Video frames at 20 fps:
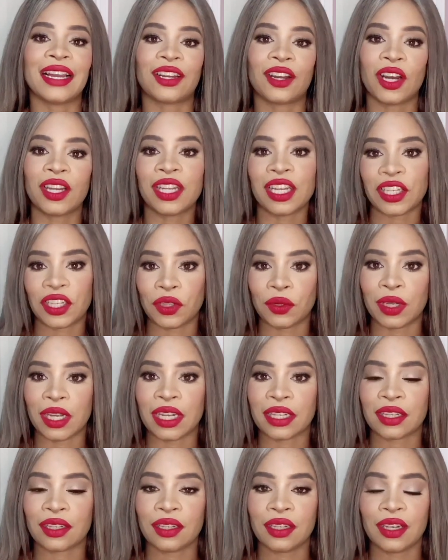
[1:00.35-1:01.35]
got this
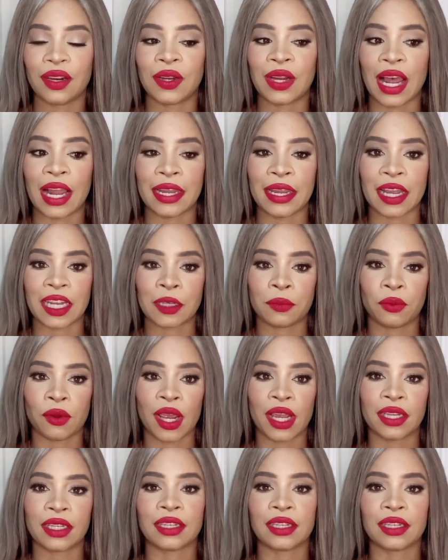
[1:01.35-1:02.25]
unit on AliExpress.